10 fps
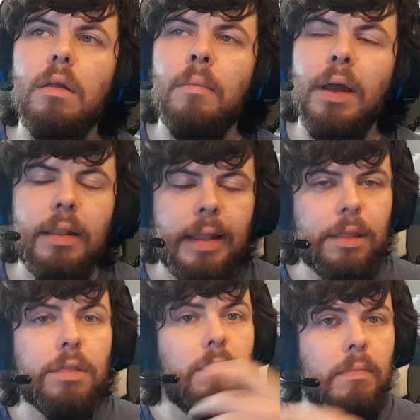my
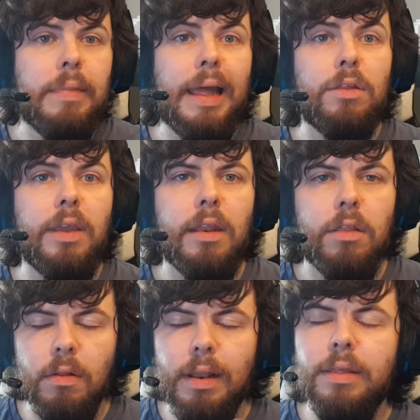last year,
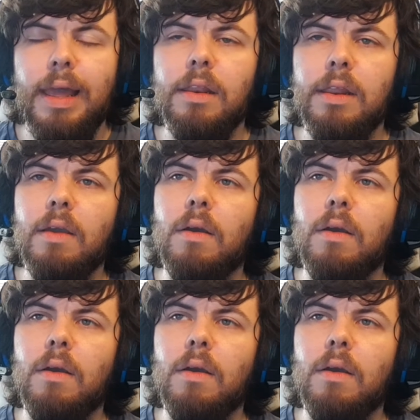so last calendar year,